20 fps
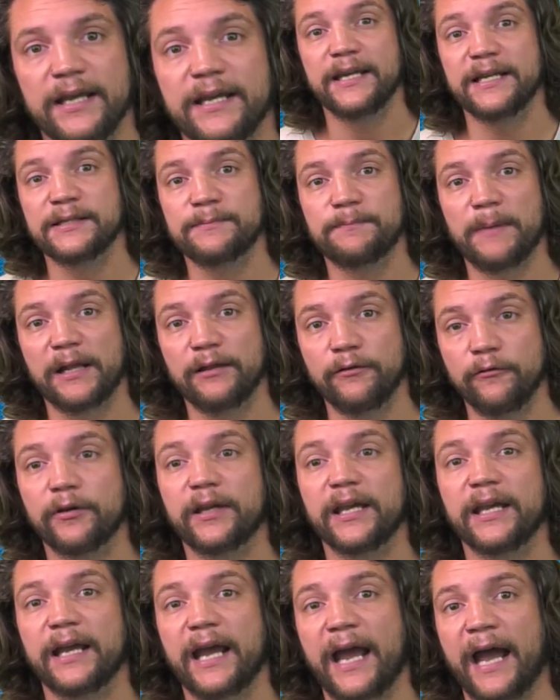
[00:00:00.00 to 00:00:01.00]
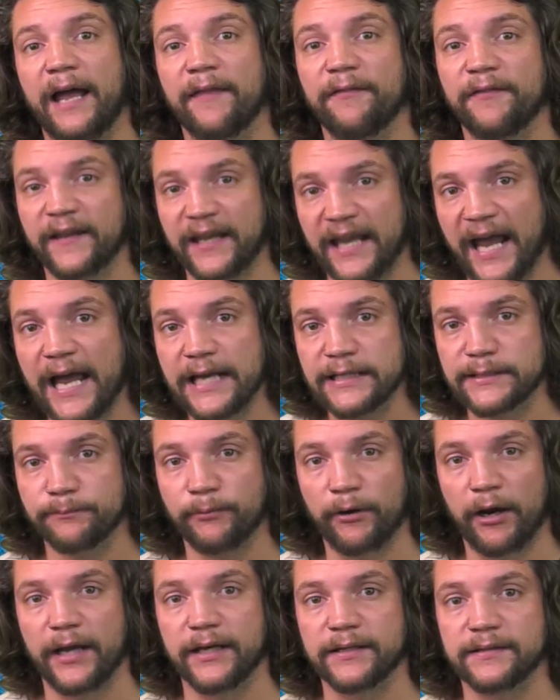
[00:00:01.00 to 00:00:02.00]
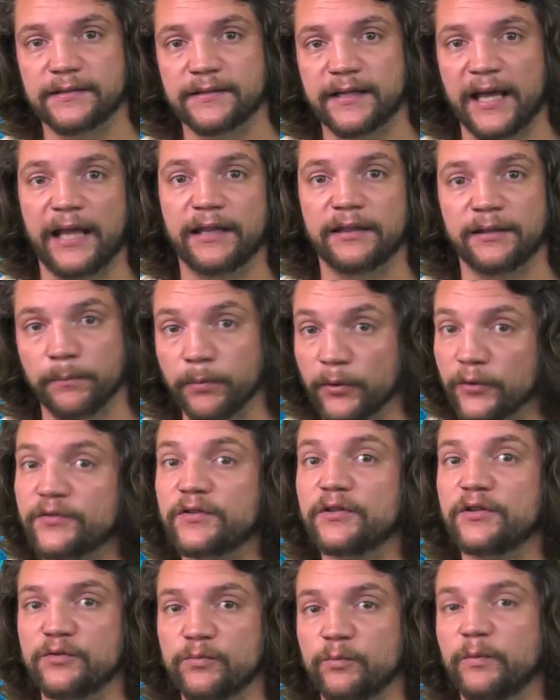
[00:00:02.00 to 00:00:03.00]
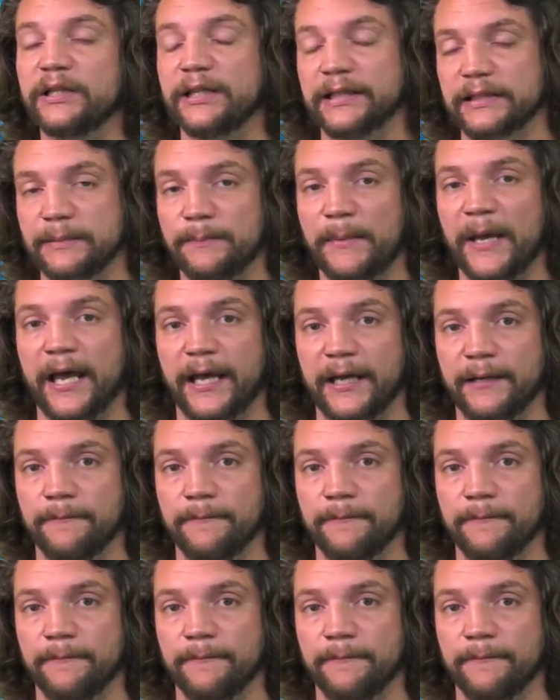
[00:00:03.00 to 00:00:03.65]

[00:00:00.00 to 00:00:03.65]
is by looking at the gas price that the person is willing to pay.